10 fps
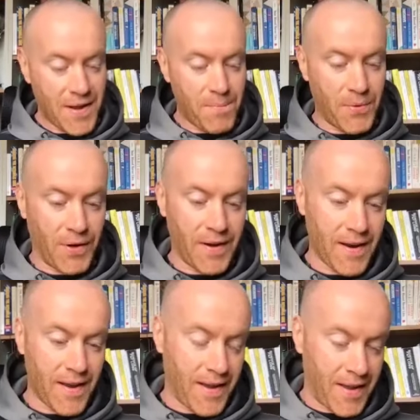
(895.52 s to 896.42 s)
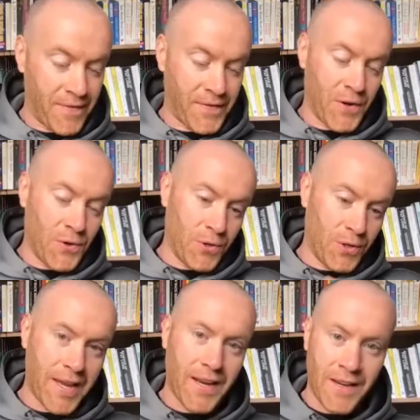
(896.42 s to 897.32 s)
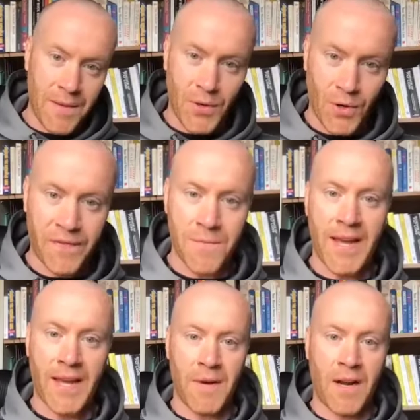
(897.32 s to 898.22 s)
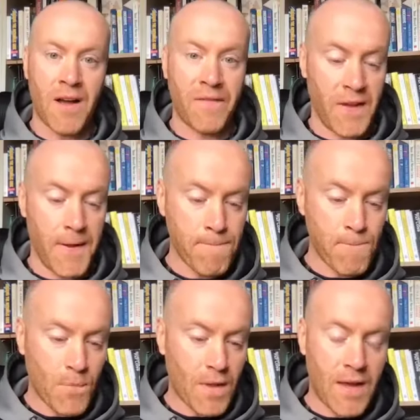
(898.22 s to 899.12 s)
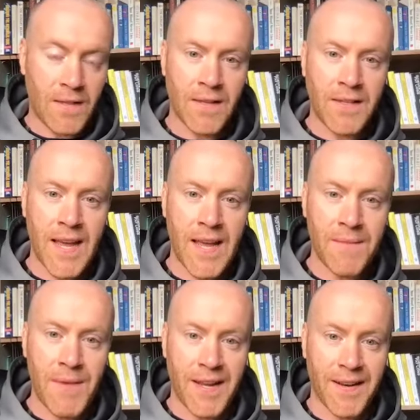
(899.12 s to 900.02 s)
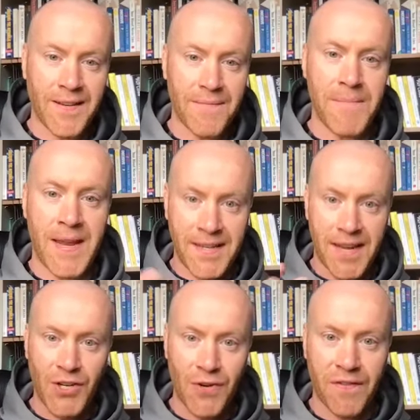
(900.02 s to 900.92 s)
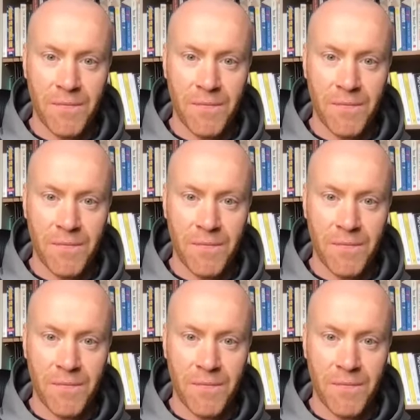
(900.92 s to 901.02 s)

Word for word: but I've the whole kit and caboodle for making my coffee. It's a 10-minute meditation for